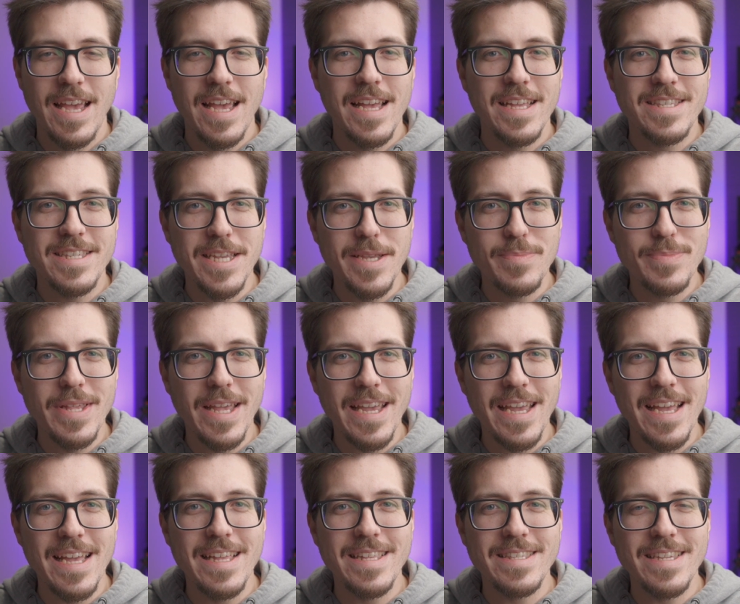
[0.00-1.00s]
It seems like
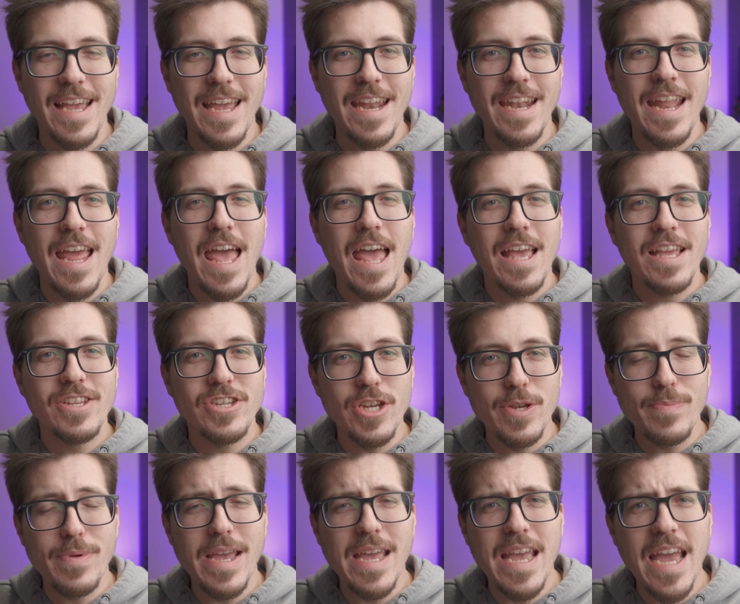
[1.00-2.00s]
it's an
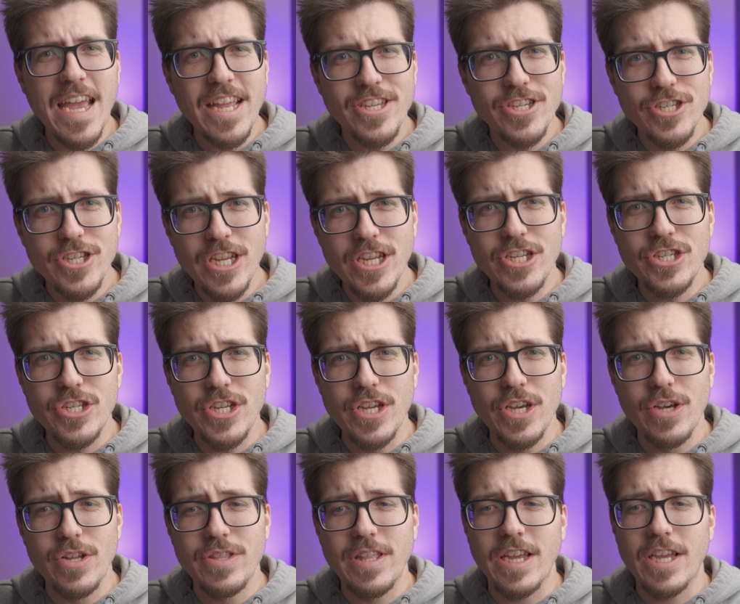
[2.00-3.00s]
GBA HD
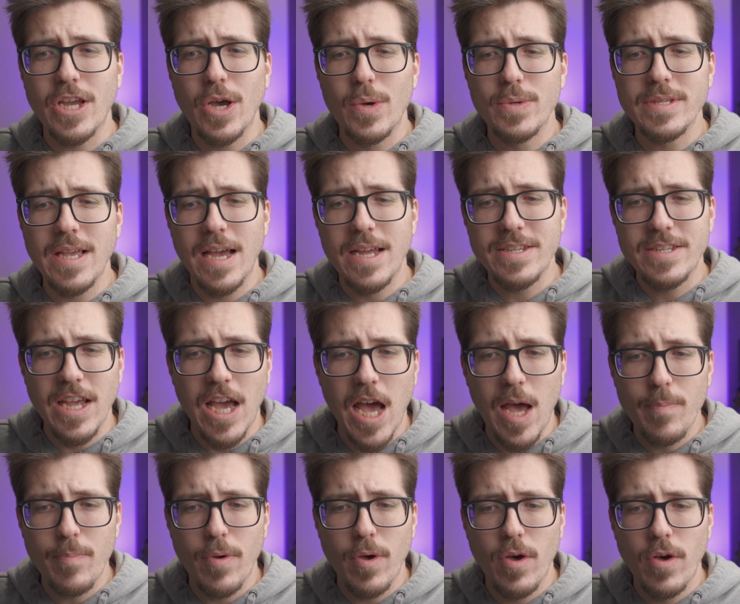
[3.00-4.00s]
shield that goes on
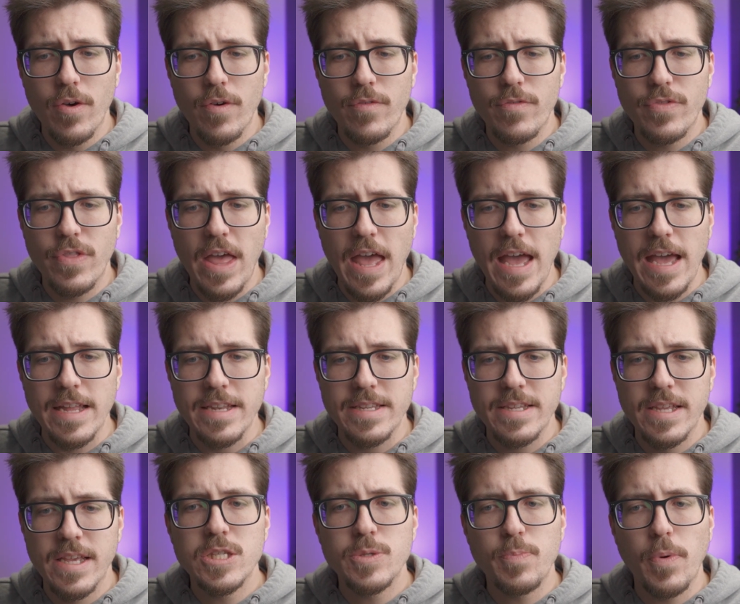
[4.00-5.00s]
top of
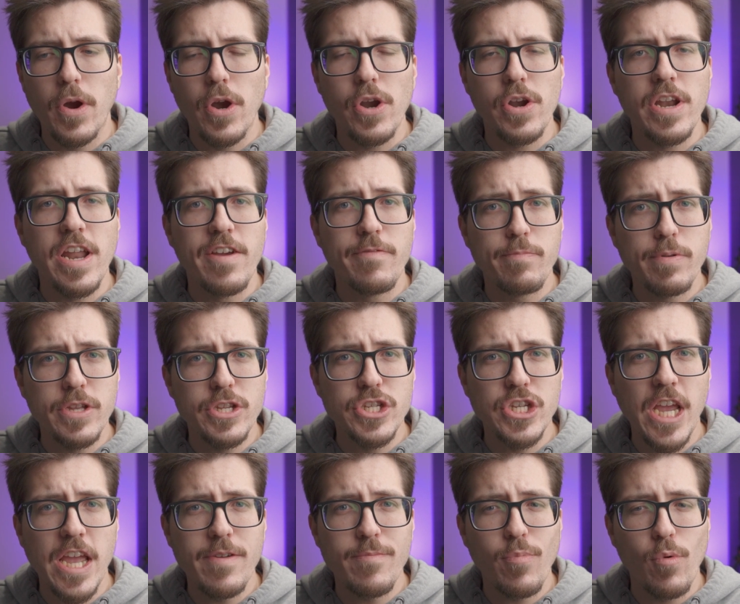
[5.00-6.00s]
that Spartan
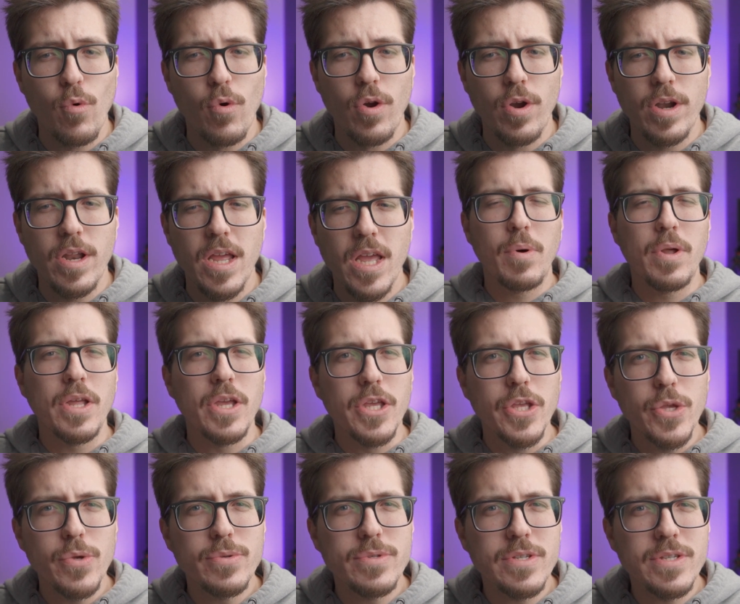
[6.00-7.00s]
FPGA board, but it
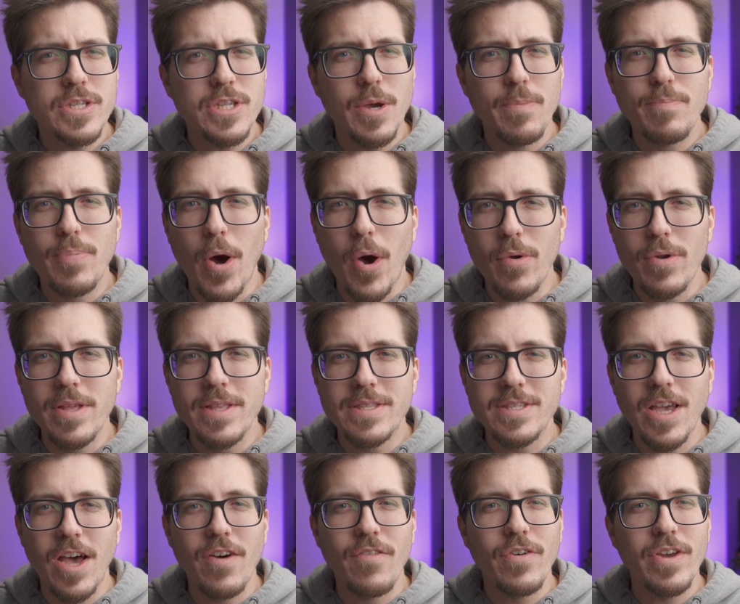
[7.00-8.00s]
uses components
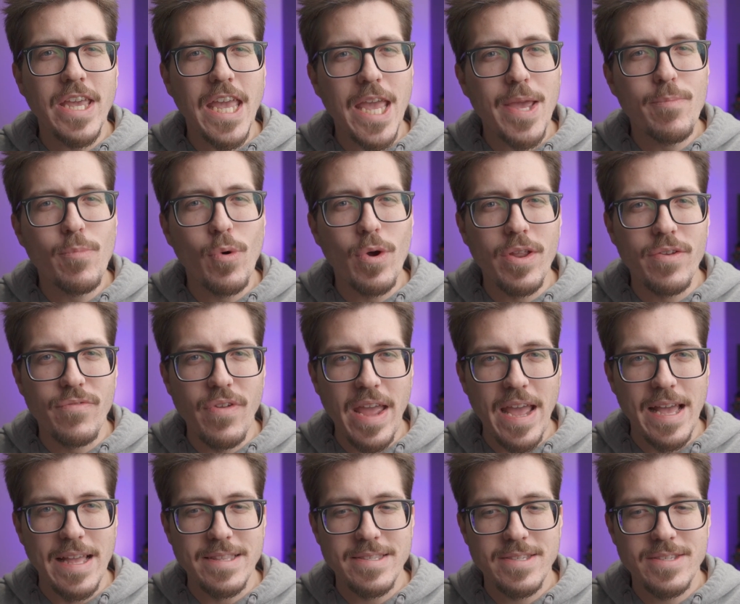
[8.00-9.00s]
of a Game Boy
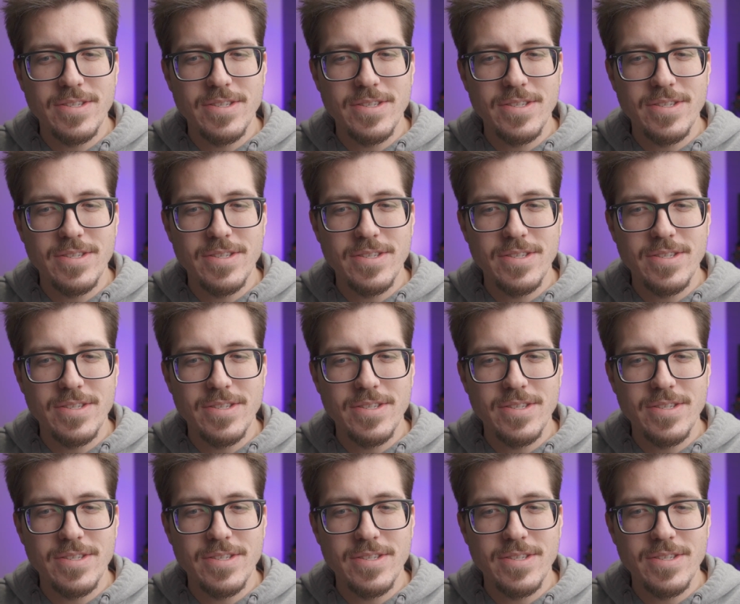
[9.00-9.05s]
Advance.